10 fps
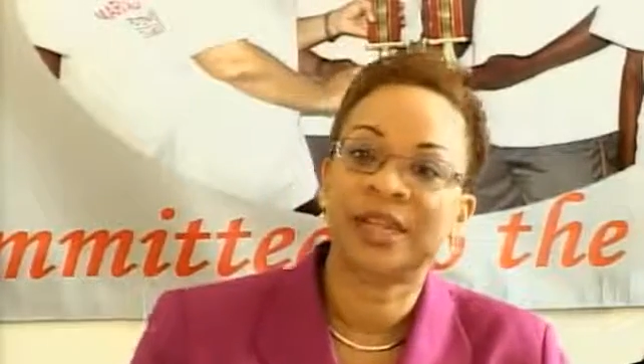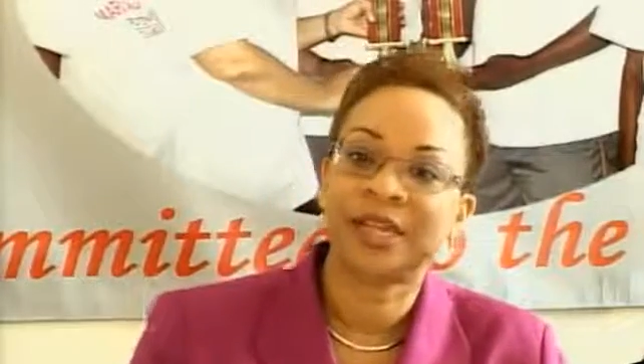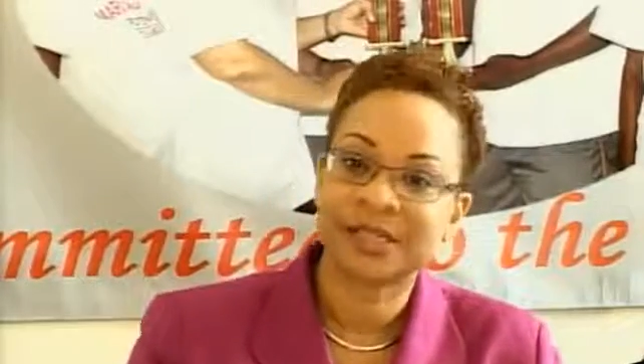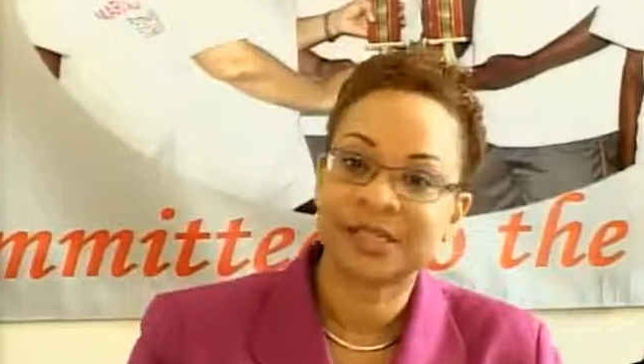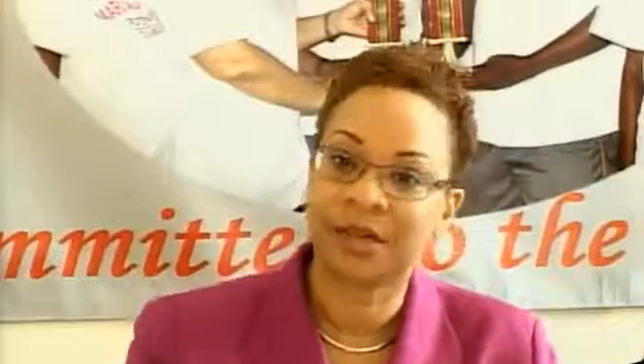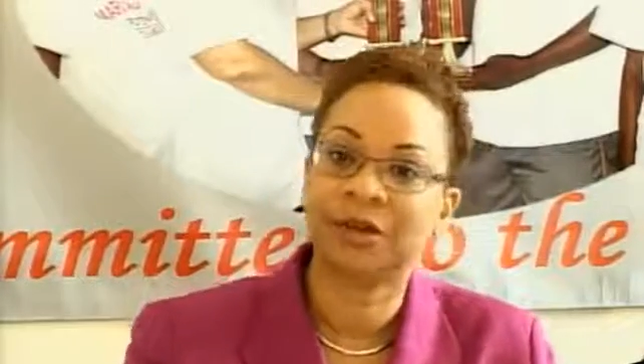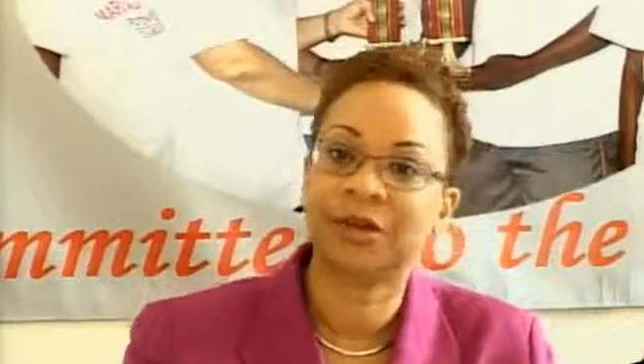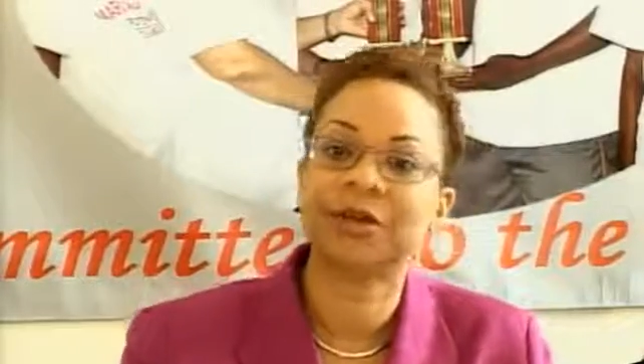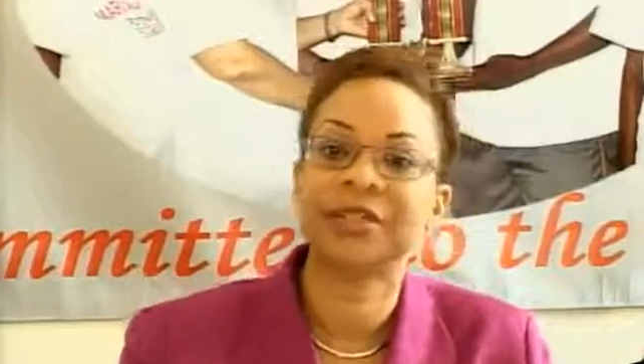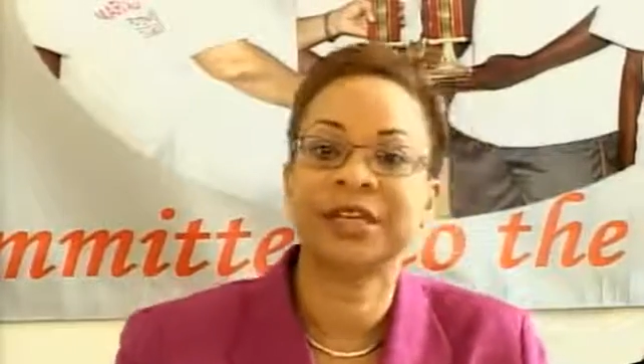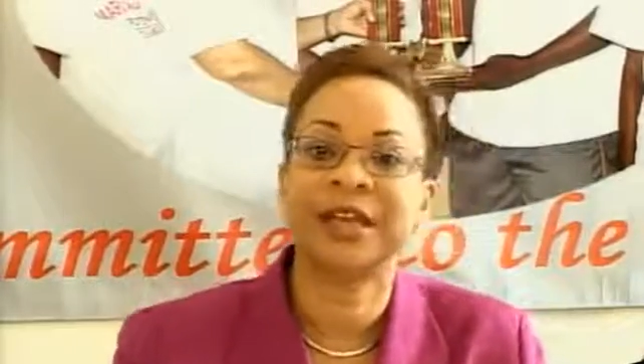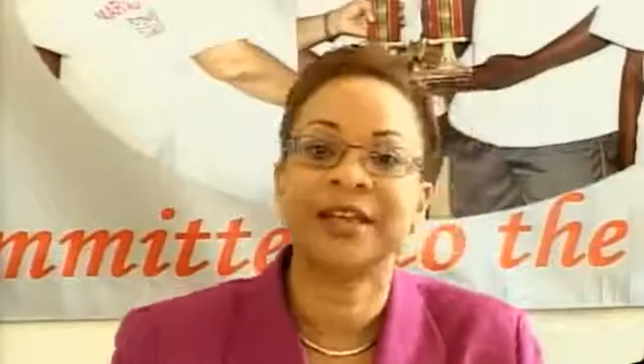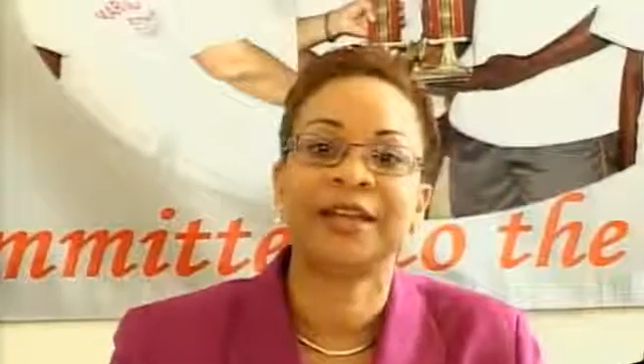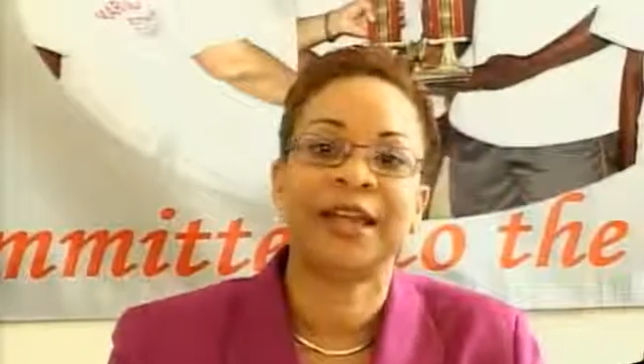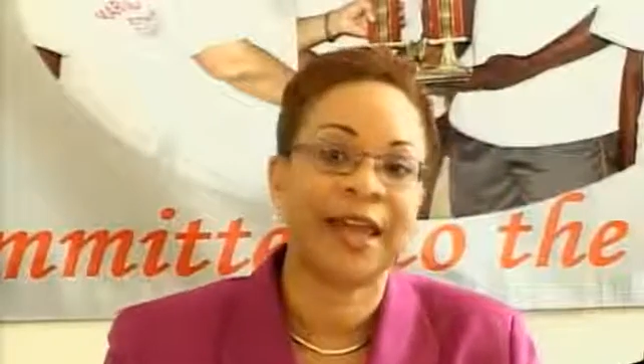their seniority
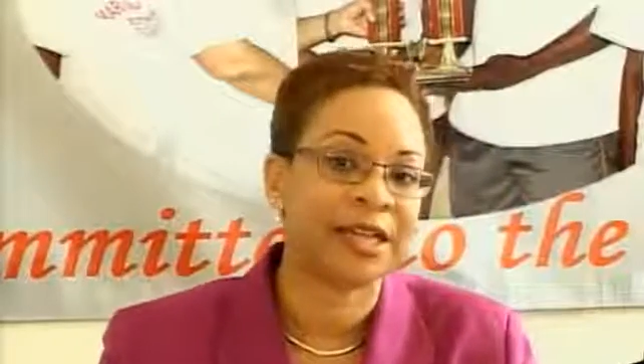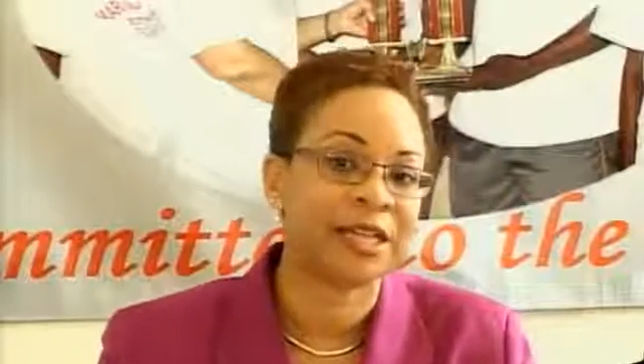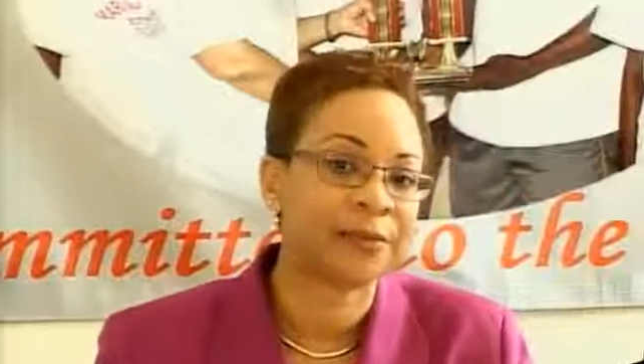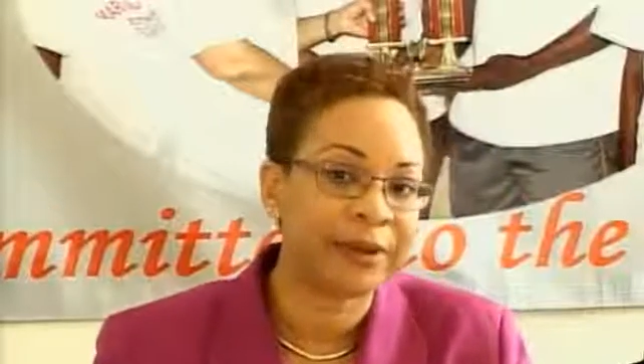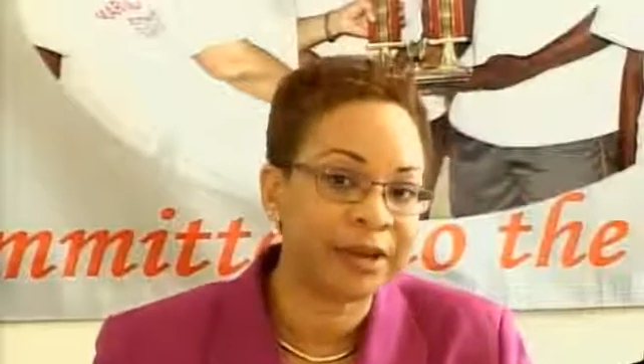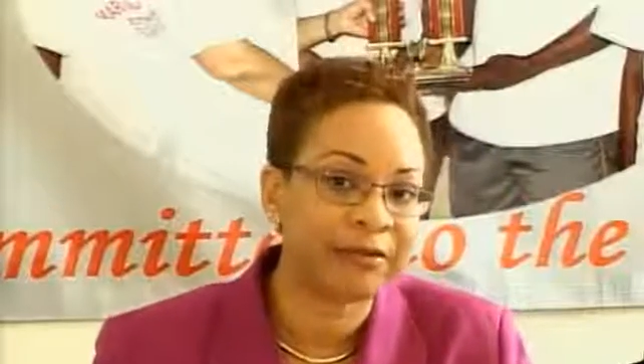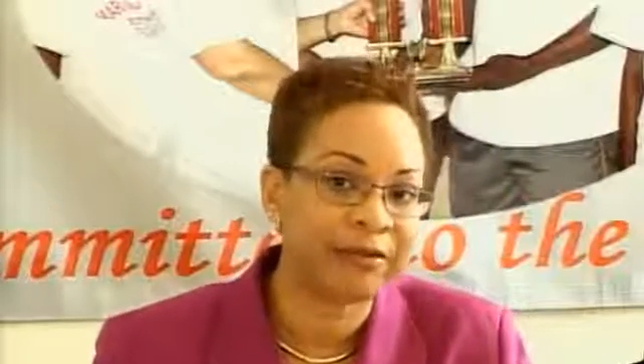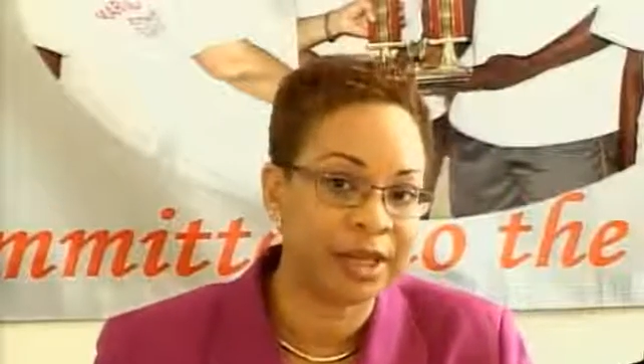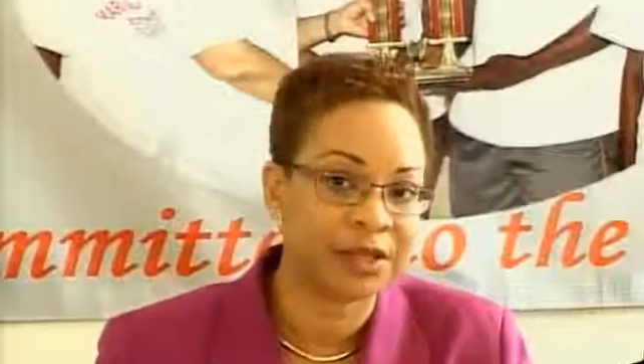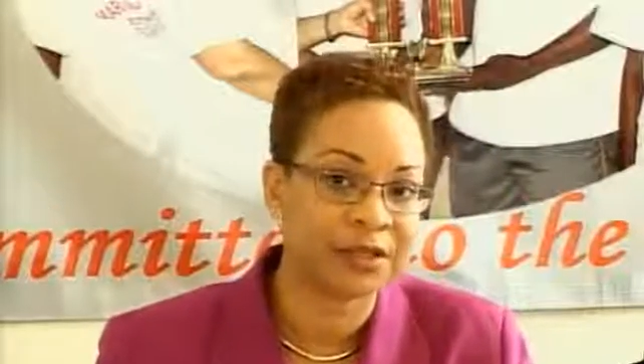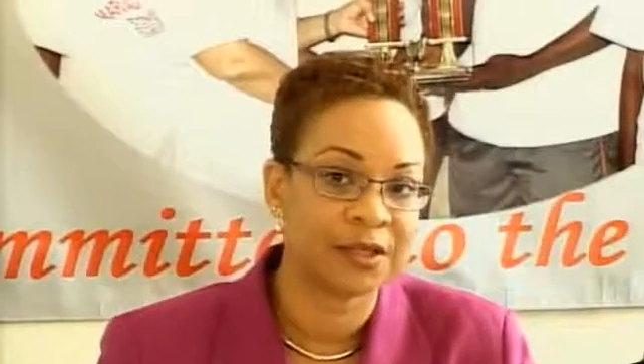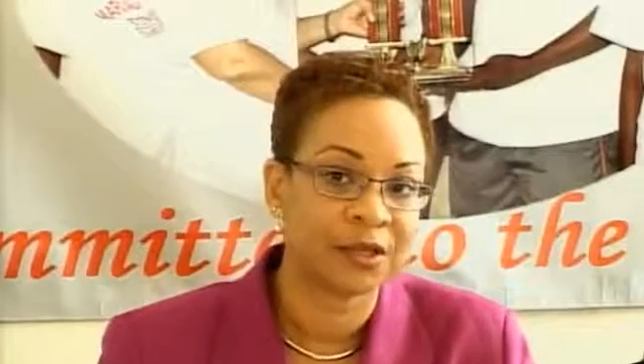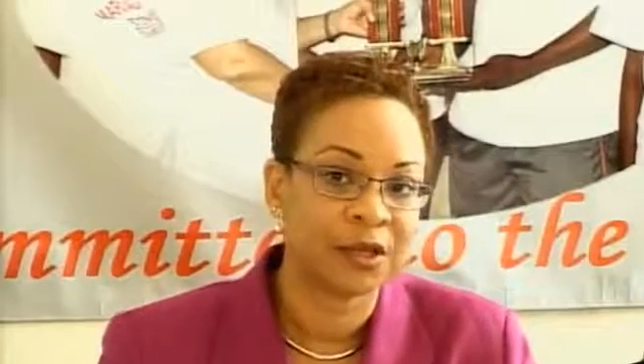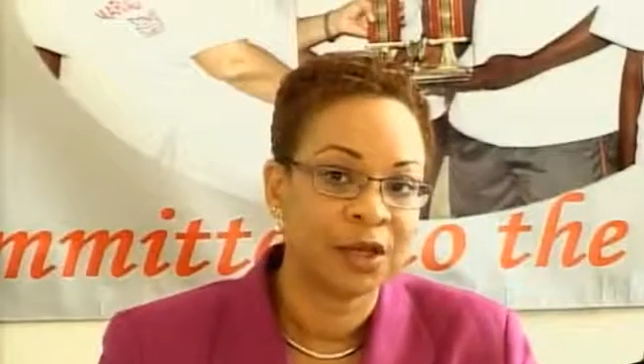and their experience